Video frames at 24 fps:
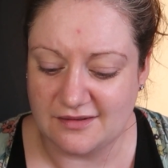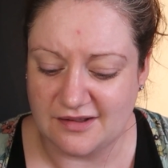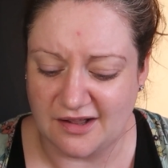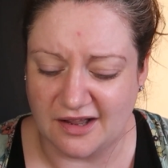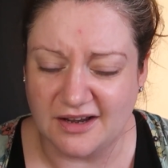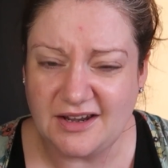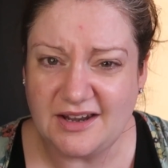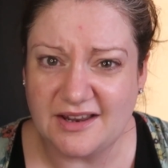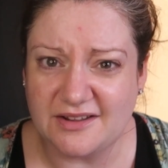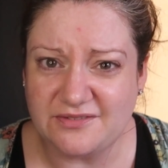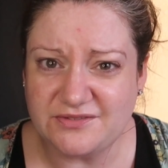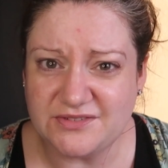
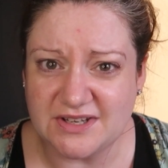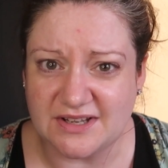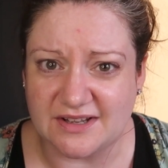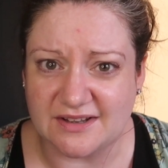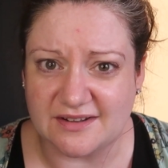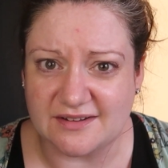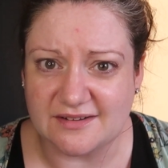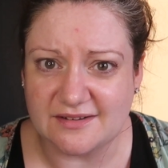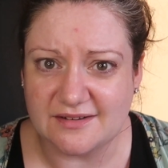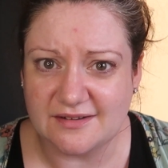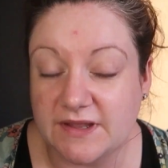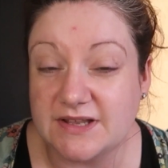I loved
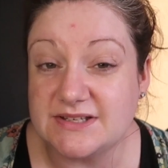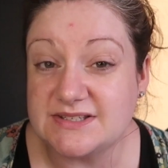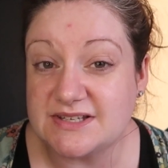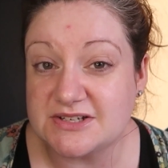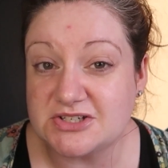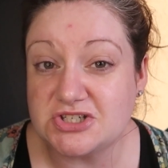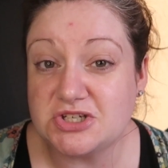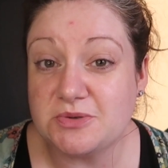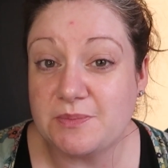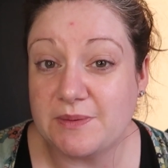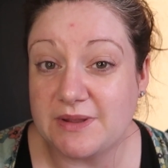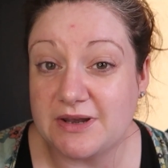it. It's
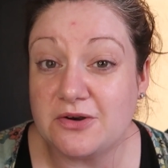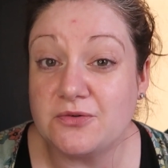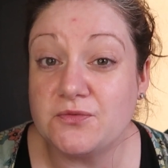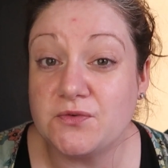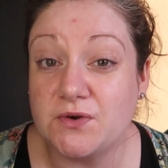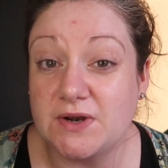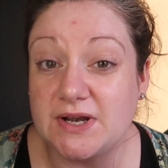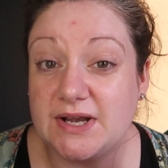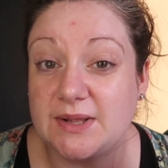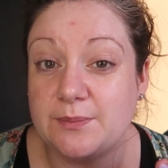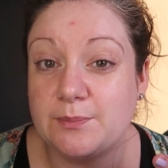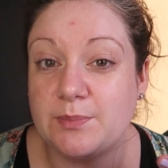actually been a
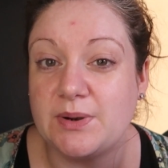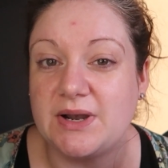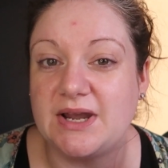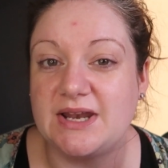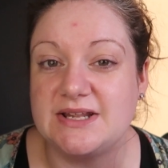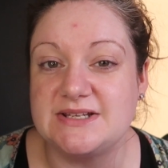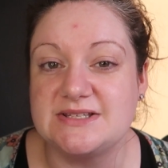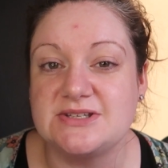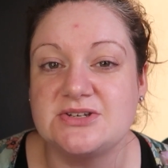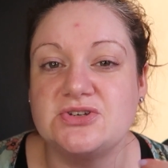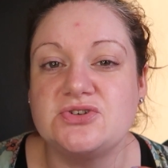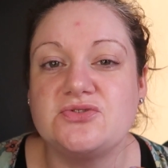really
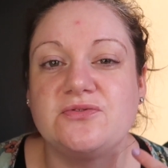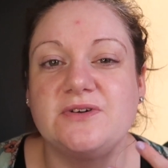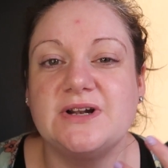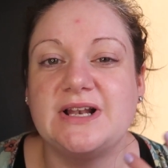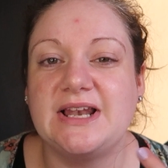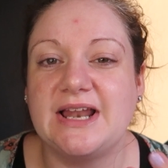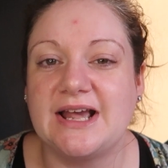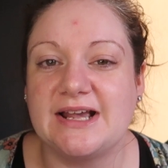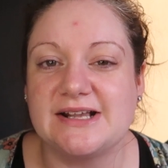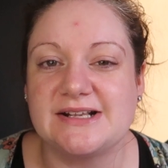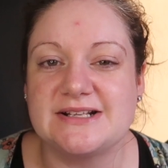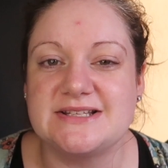pleasant,
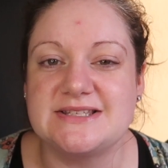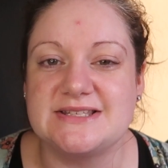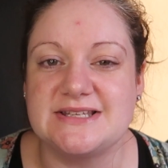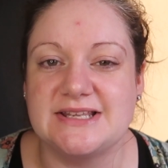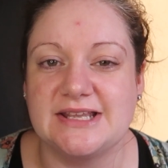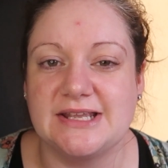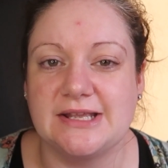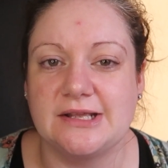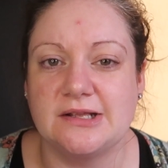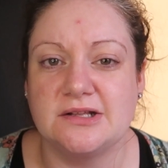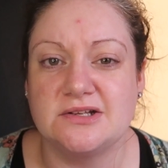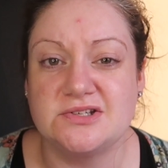
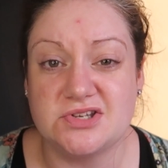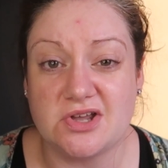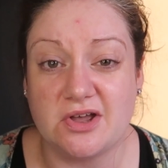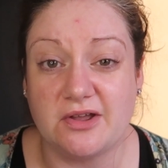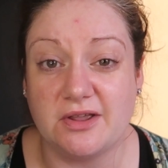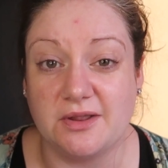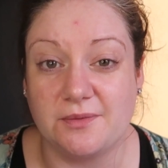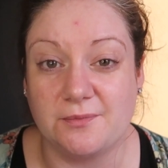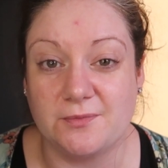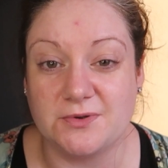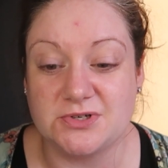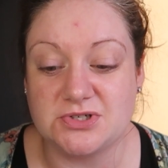relaxing
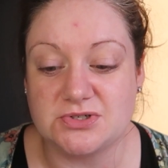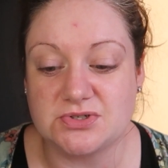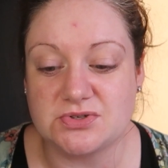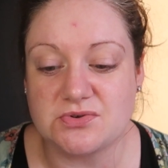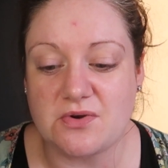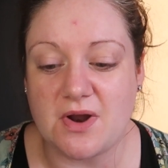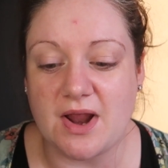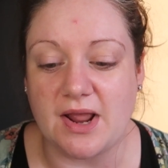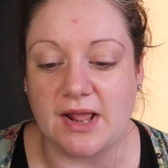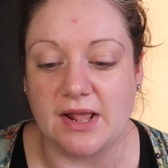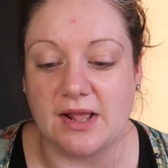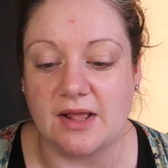time, which was
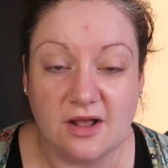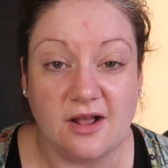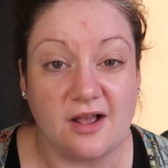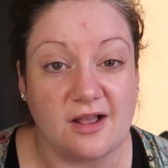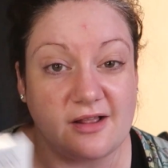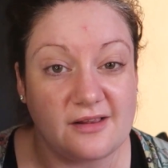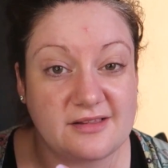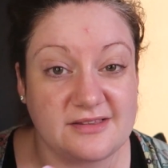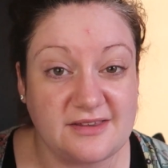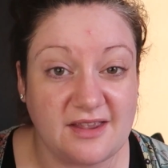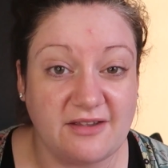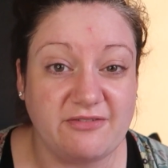great.
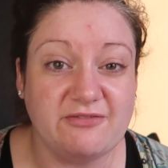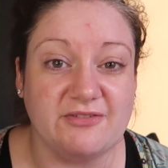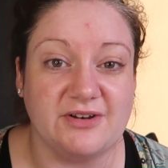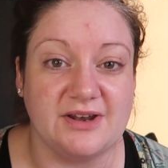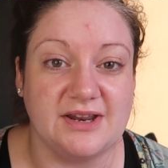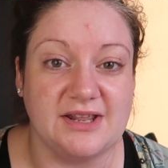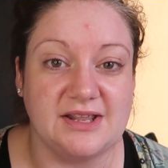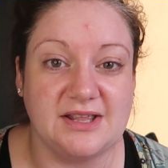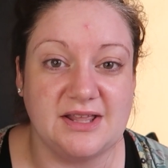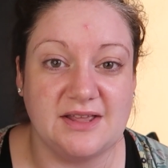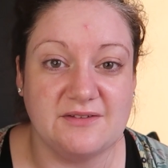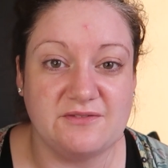I'd
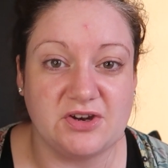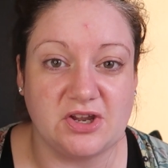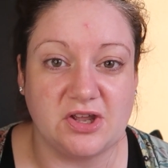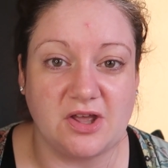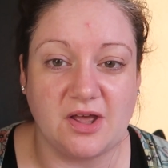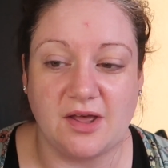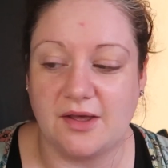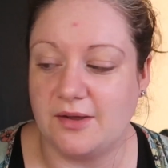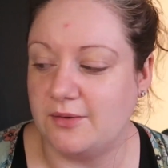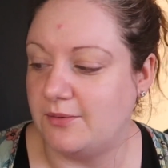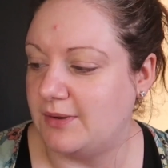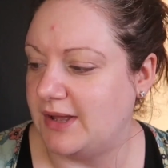definitely give it a
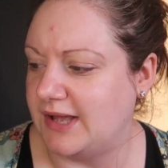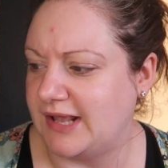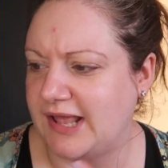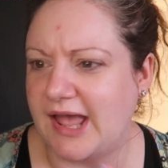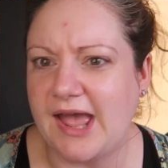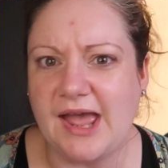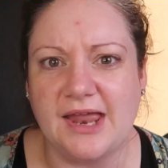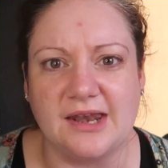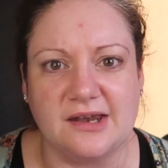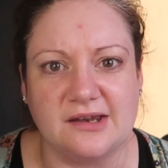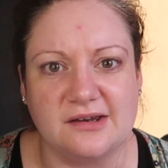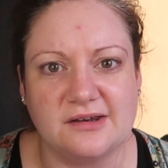go
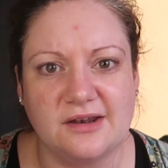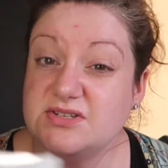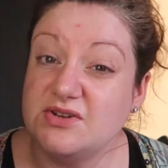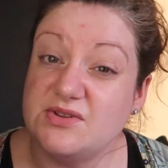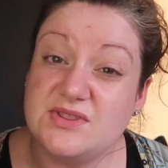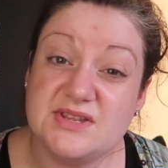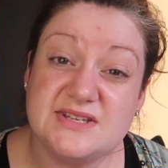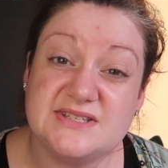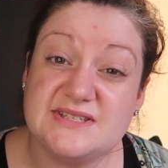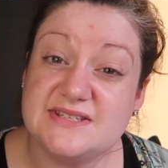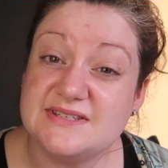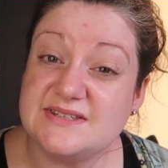again.
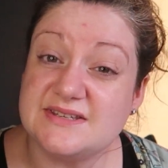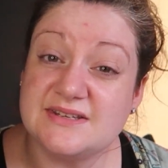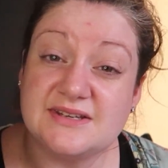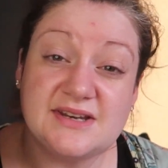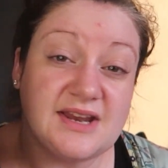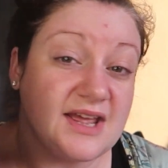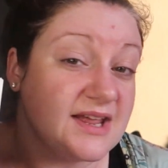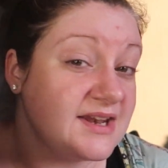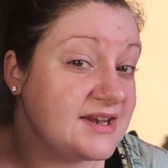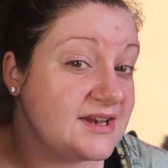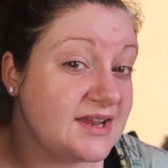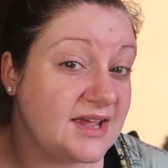So this
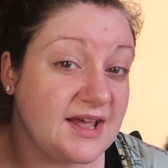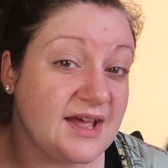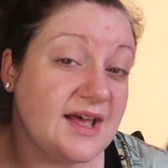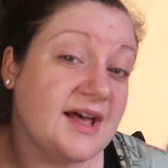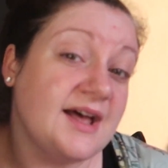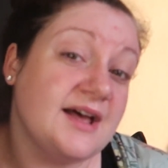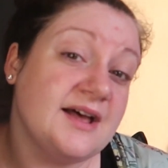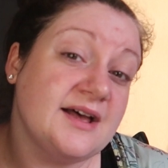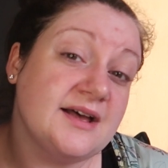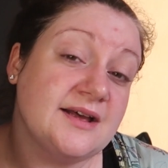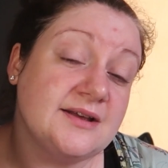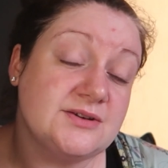isn't an
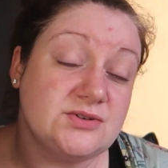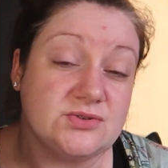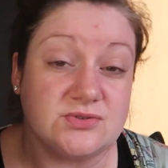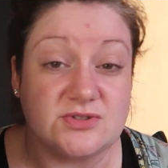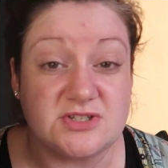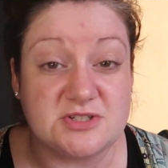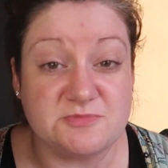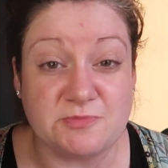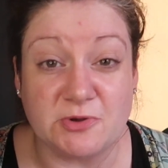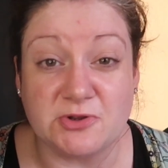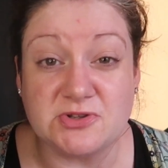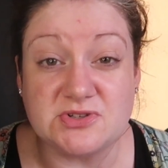ad
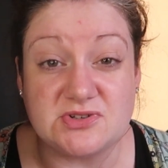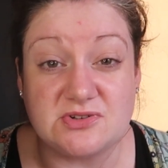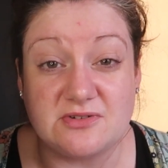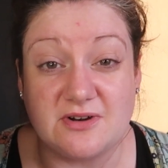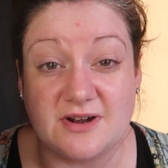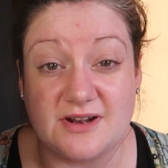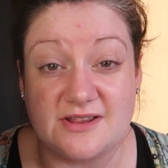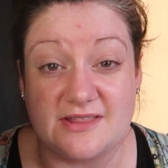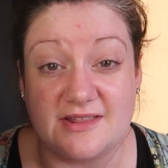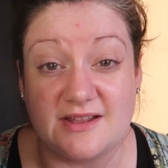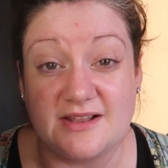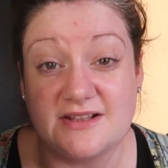or a sponsor
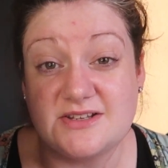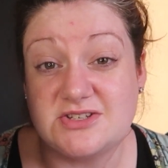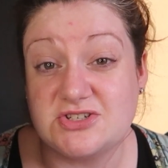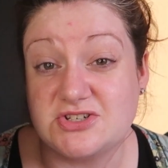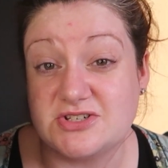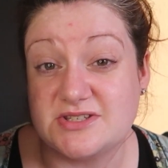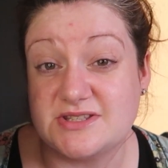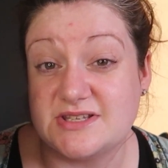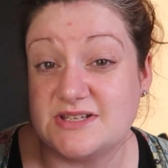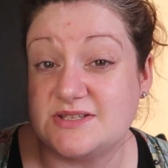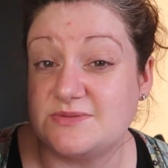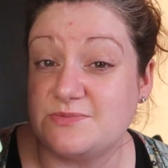or anything. It's
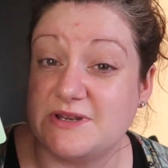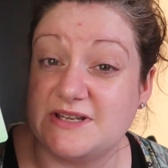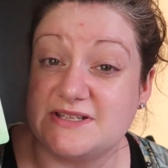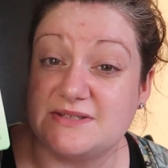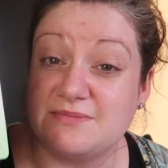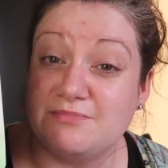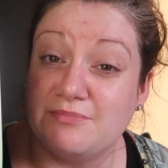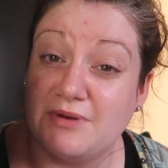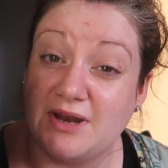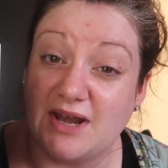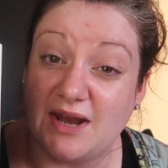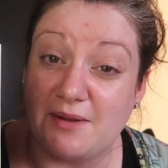just this
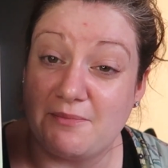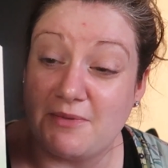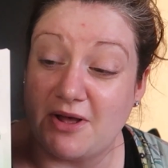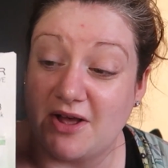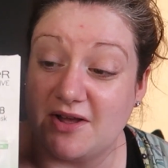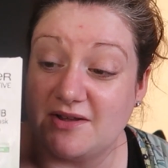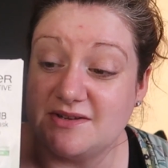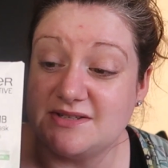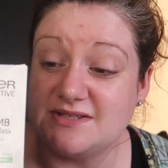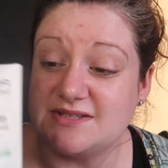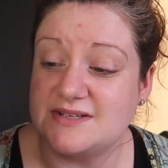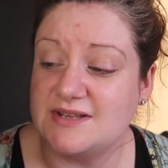week's Monday
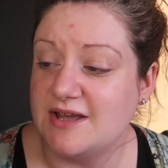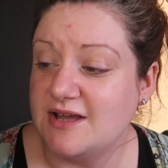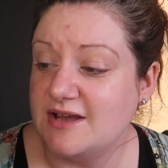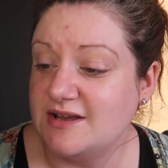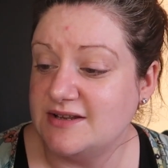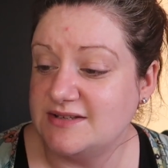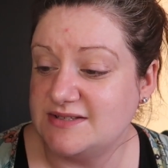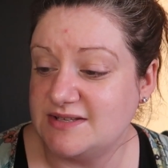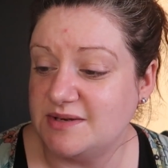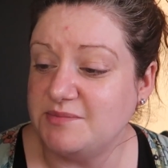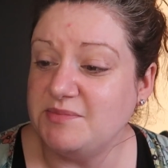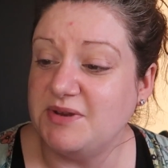mask.
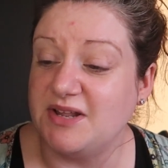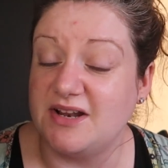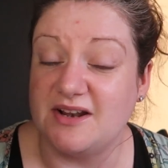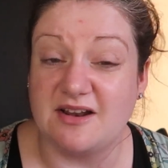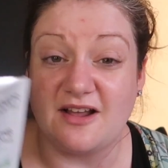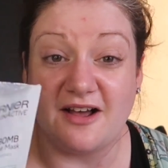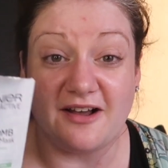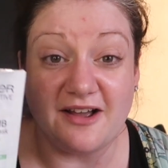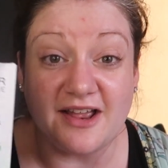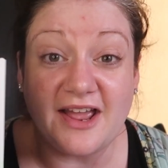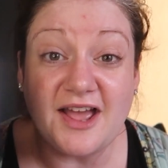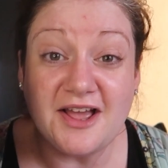Something
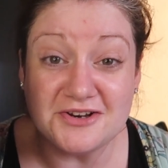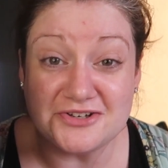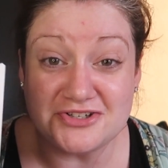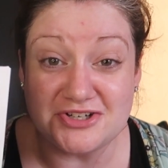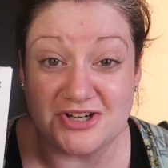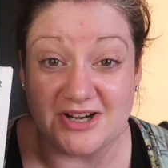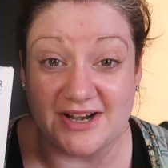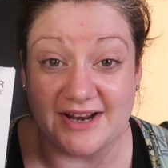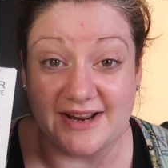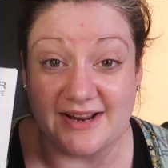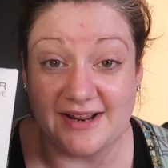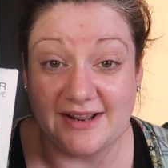that I
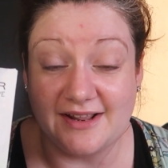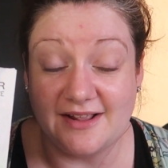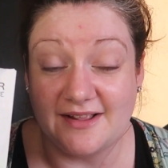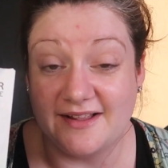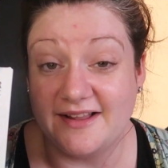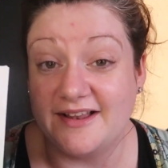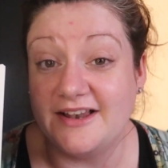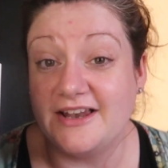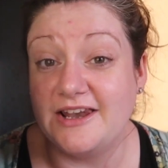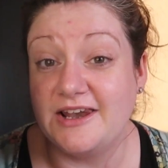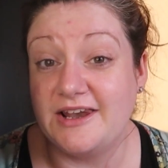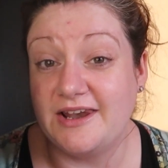actually
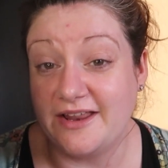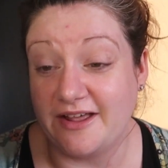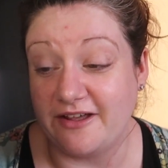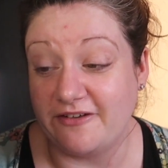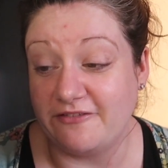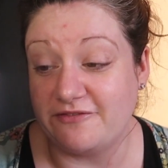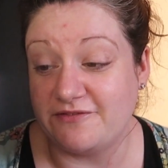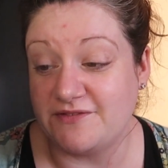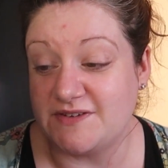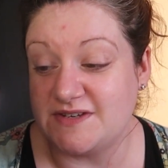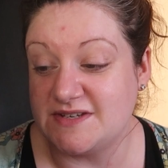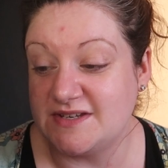
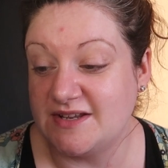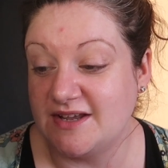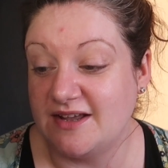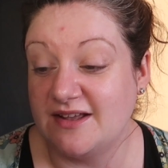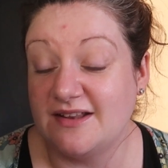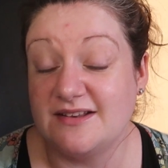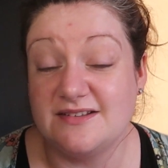loved.